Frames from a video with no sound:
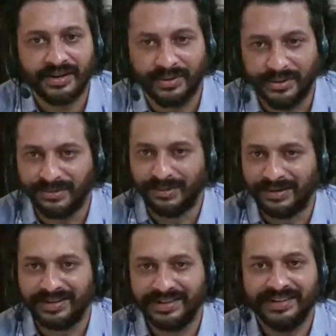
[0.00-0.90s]
whole.
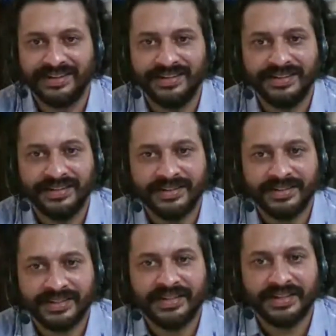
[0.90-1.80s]

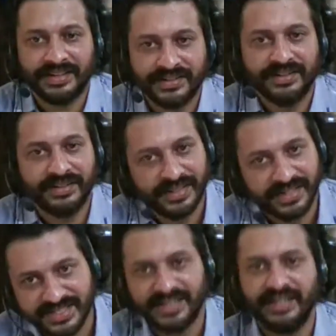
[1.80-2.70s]
That
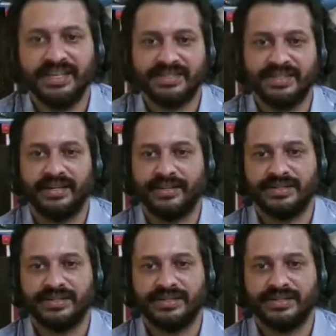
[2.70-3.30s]
understanding is there.